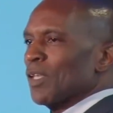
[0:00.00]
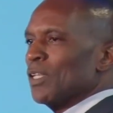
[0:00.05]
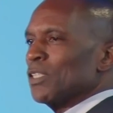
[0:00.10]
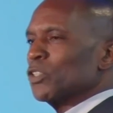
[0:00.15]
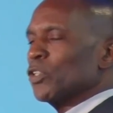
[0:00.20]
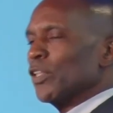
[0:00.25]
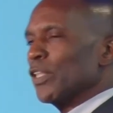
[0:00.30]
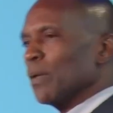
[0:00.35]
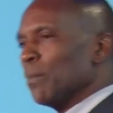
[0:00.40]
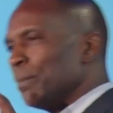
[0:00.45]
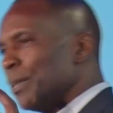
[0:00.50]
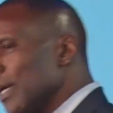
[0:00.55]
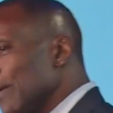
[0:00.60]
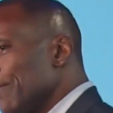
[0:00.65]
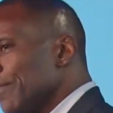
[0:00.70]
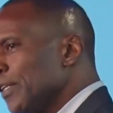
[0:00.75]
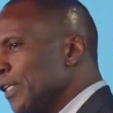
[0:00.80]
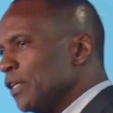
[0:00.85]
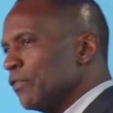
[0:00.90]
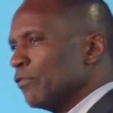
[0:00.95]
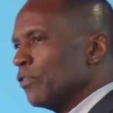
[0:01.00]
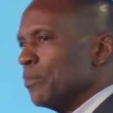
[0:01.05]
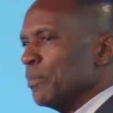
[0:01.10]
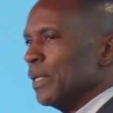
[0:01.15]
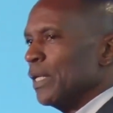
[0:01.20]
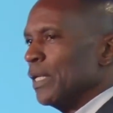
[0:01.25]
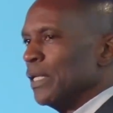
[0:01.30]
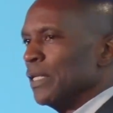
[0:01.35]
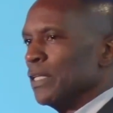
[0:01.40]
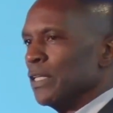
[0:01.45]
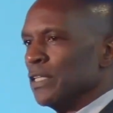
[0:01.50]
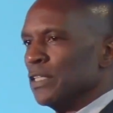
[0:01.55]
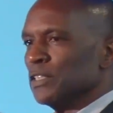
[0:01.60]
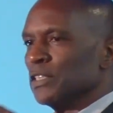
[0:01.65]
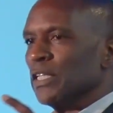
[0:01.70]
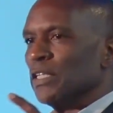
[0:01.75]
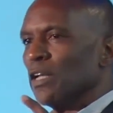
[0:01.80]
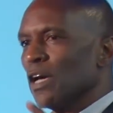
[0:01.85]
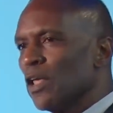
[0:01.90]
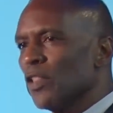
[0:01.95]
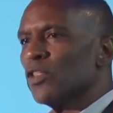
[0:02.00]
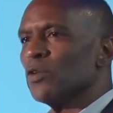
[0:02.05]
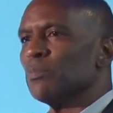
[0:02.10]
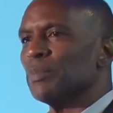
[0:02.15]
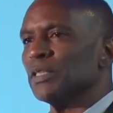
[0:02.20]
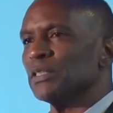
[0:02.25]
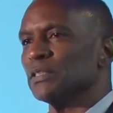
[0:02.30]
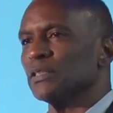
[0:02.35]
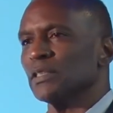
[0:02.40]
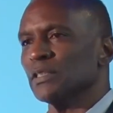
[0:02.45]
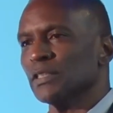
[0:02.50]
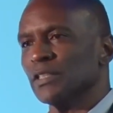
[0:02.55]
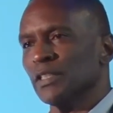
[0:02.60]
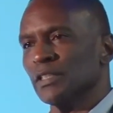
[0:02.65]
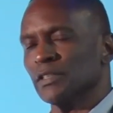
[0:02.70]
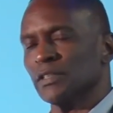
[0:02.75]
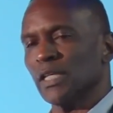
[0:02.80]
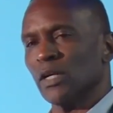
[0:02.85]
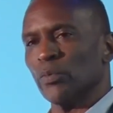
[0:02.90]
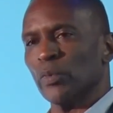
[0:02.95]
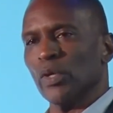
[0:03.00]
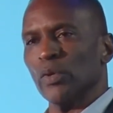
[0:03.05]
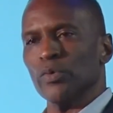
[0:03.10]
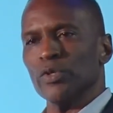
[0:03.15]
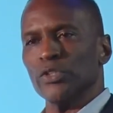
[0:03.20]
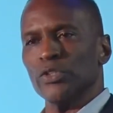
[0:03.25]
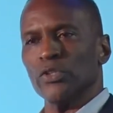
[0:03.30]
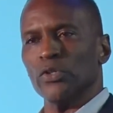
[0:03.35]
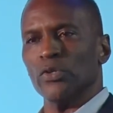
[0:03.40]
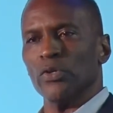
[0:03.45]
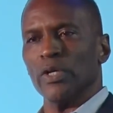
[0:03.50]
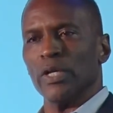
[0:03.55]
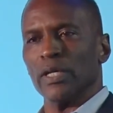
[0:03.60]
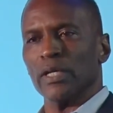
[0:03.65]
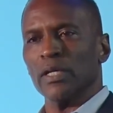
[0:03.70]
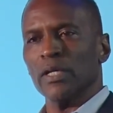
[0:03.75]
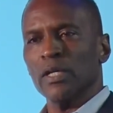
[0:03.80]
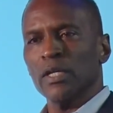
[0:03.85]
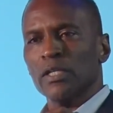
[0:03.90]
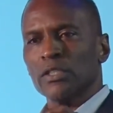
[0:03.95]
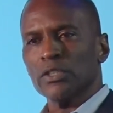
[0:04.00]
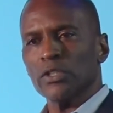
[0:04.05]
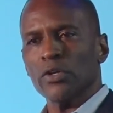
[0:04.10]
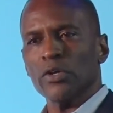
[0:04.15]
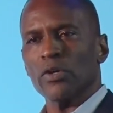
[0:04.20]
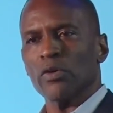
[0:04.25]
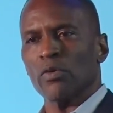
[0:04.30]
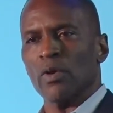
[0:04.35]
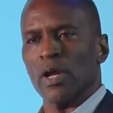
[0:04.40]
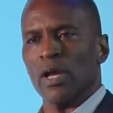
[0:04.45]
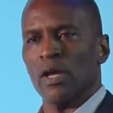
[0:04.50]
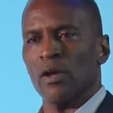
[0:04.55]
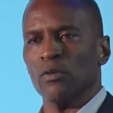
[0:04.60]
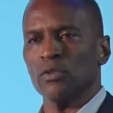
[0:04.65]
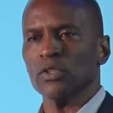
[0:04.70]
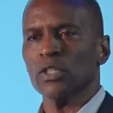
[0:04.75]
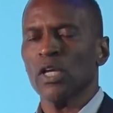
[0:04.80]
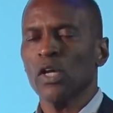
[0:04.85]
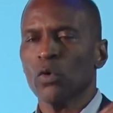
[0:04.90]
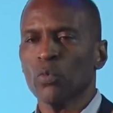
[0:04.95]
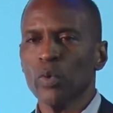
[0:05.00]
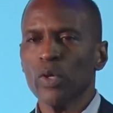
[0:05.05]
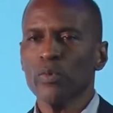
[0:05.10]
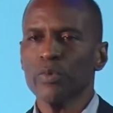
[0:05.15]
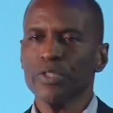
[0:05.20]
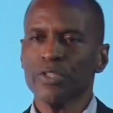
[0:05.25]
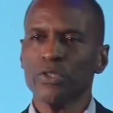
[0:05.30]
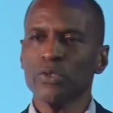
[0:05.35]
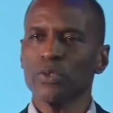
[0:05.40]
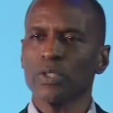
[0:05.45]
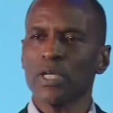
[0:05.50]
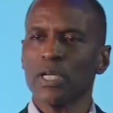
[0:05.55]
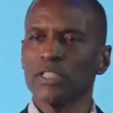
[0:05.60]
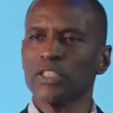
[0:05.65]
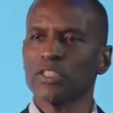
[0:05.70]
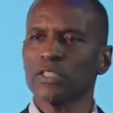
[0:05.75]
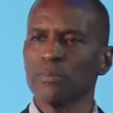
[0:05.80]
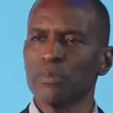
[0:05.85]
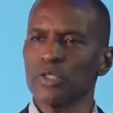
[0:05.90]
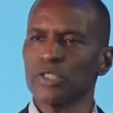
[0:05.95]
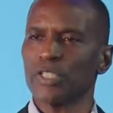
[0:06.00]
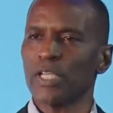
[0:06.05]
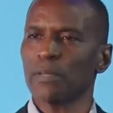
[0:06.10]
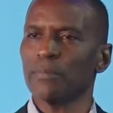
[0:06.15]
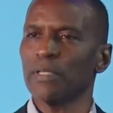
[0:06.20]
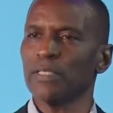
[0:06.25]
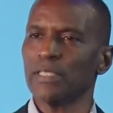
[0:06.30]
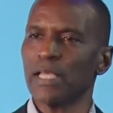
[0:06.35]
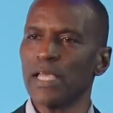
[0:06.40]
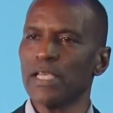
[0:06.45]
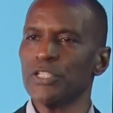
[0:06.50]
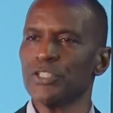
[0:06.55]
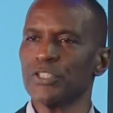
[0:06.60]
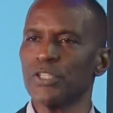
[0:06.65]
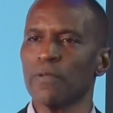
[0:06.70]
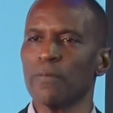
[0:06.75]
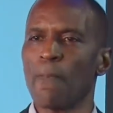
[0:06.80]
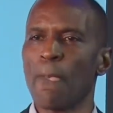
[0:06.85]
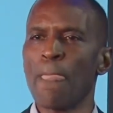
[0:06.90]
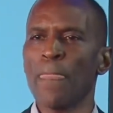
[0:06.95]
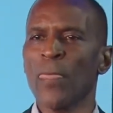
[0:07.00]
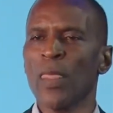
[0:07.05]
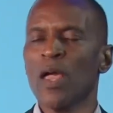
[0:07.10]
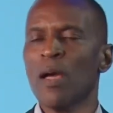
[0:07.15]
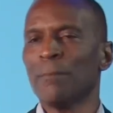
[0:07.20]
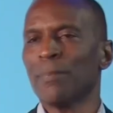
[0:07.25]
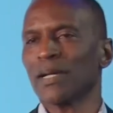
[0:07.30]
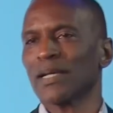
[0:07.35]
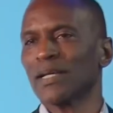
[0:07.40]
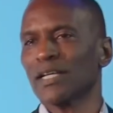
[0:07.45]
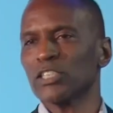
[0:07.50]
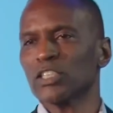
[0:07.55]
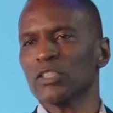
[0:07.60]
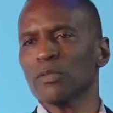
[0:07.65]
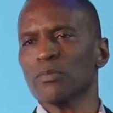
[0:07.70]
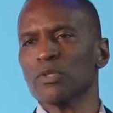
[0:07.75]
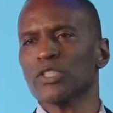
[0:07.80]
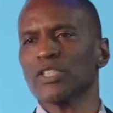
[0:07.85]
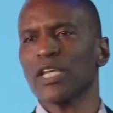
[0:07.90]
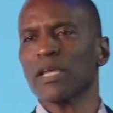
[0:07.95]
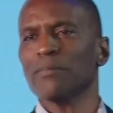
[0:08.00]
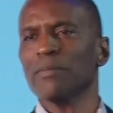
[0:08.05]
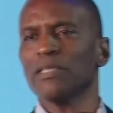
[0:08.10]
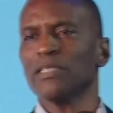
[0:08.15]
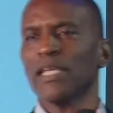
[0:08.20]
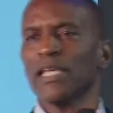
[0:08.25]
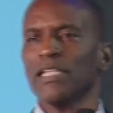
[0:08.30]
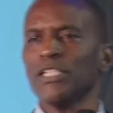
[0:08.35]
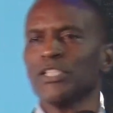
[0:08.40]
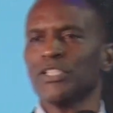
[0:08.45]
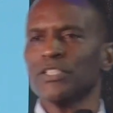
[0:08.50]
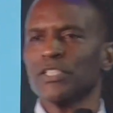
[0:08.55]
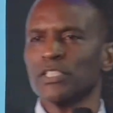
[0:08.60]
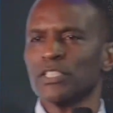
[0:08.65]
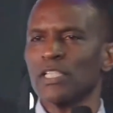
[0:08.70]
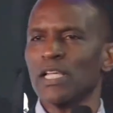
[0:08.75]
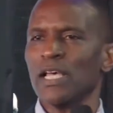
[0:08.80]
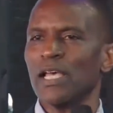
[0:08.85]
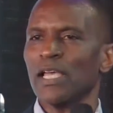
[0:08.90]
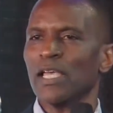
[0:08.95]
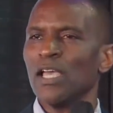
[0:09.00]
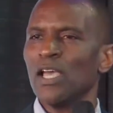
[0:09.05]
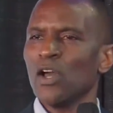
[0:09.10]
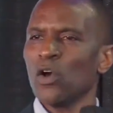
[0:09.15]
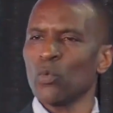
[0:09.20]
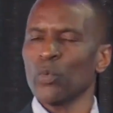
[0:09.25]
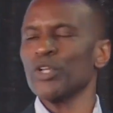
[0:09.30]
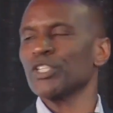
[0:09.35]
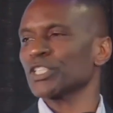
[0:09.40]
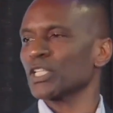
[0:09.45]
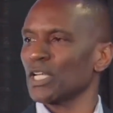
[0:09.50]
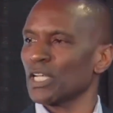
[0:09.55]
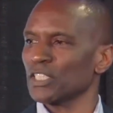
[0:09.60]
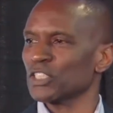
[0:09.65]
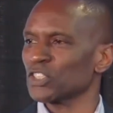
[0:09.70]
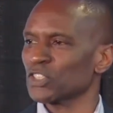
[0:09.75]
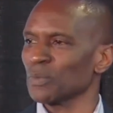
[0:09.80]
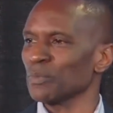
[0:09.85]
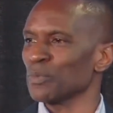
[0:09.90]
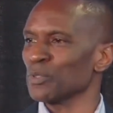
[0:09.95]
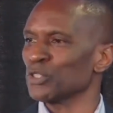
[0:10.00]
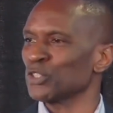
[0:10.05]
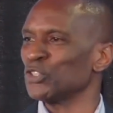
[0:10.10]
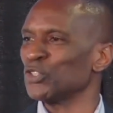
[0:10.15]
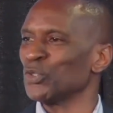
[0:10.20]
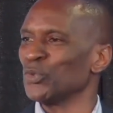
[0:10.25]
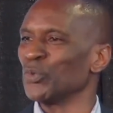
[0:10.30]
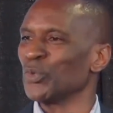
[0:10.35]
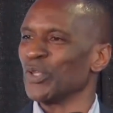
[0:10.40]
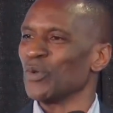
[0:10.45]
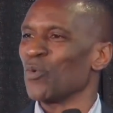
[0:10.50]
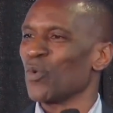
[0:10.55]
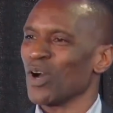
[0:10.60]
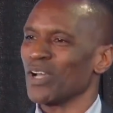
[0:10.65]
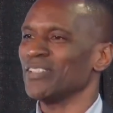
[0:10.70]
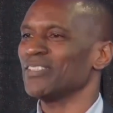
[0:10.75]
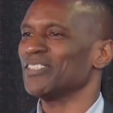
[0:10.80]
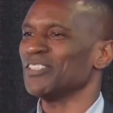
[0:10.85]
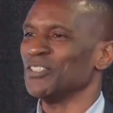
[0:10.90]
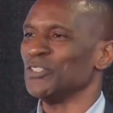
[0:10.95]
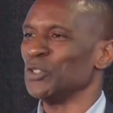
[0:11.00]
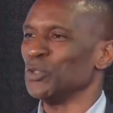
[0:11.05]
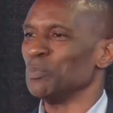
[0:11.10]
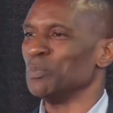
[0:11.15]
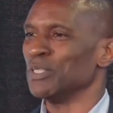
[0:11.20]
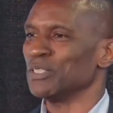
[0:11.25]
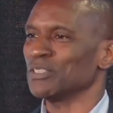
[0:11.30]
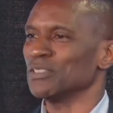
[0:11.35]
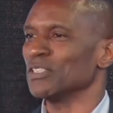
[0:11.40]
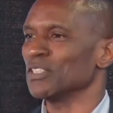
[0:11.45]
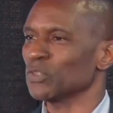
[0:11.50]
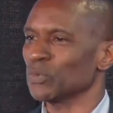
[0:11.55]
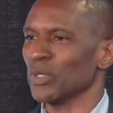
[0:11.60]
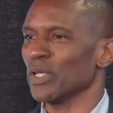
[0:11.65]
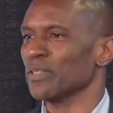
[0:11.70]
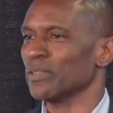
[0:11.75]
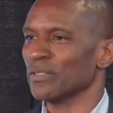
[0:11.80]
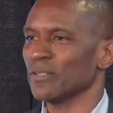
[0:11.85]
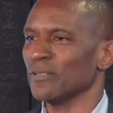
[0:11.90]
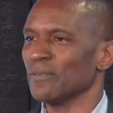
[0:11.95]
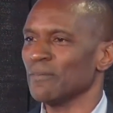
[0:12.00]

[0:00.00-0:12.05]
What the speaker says: So the epiphany for me is in other businesses that we were doing turnarounds, we would do customer segmentation, but customer segmentation to say, which customers do we want to do business with?